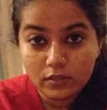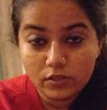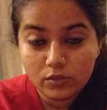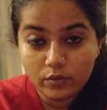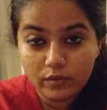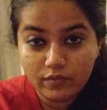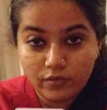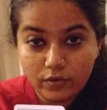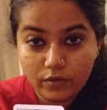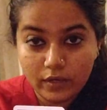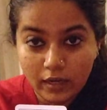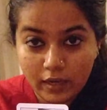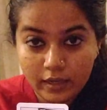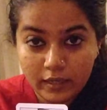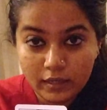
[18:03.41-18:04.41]
So if you're
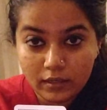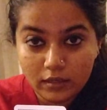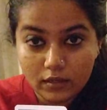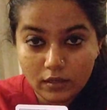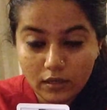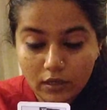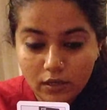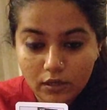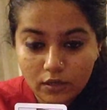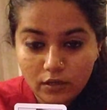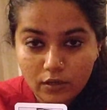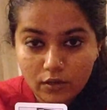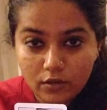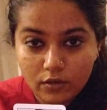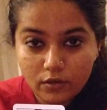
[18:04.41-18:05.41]
dying,
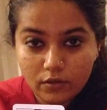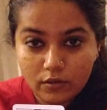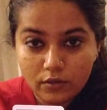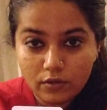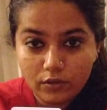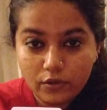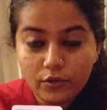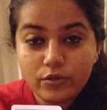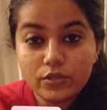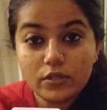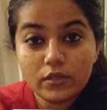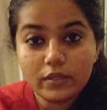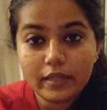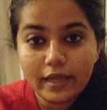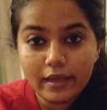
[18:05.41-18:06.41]
you're
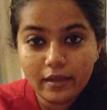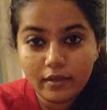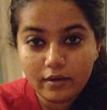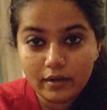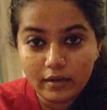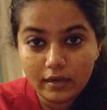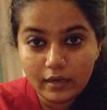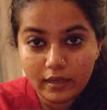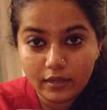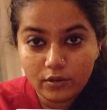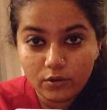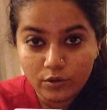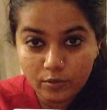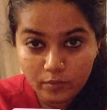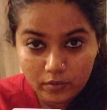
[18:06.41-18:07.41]
still there, and like you're
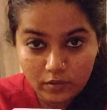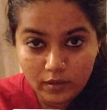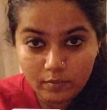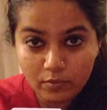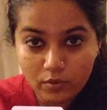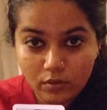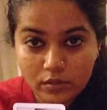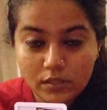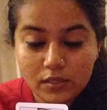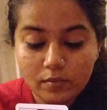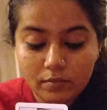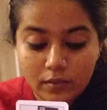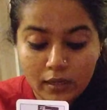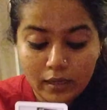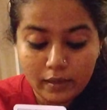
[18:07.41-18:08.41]
going to be reborn
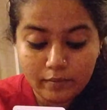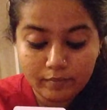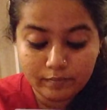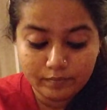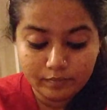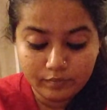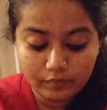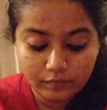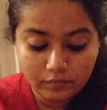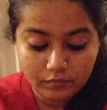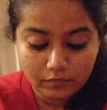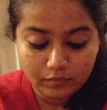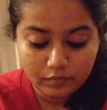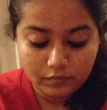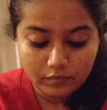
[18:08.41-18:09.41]
sometime.
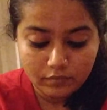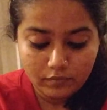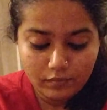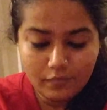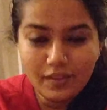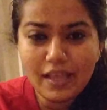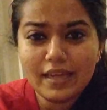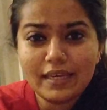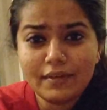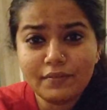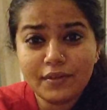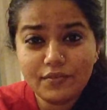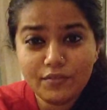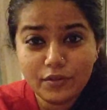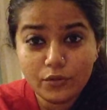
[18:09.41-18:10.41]
And even
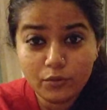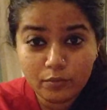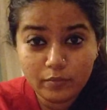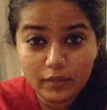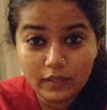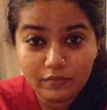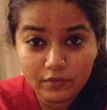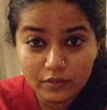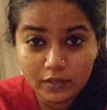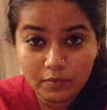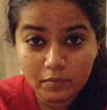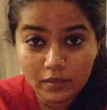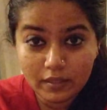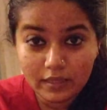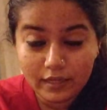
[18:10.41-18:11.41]
if you don't believe in
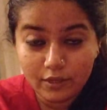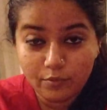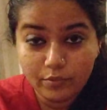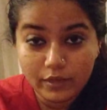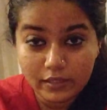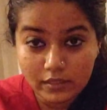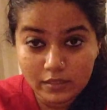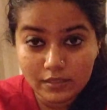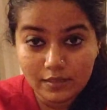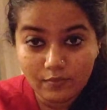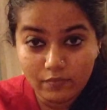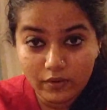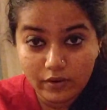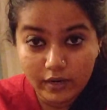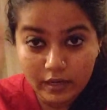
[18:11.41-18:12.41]
rebirth, like you're present
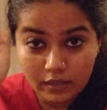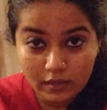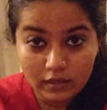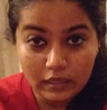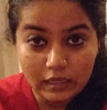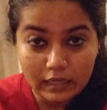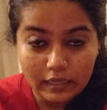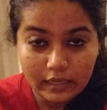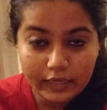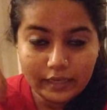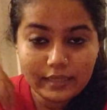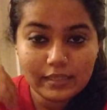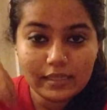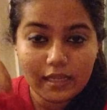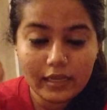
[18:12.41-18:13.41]
somewhere, right?
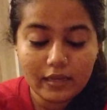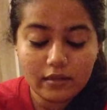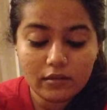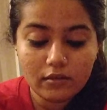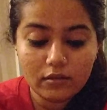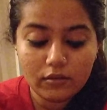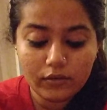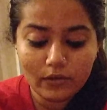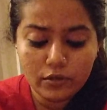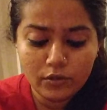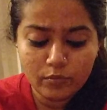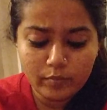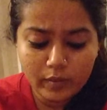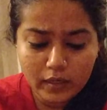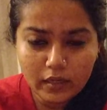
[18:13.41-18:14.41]
It's like a new
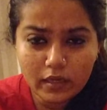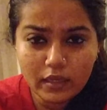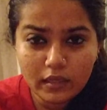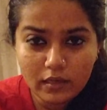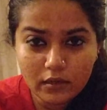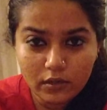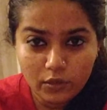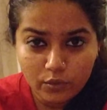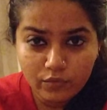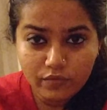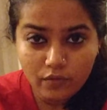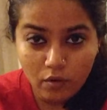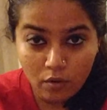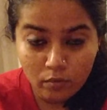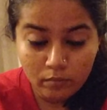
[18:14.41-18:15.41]
beginning in a new
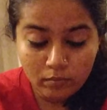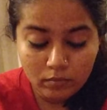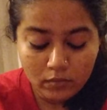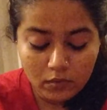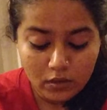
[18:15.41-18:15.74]
form.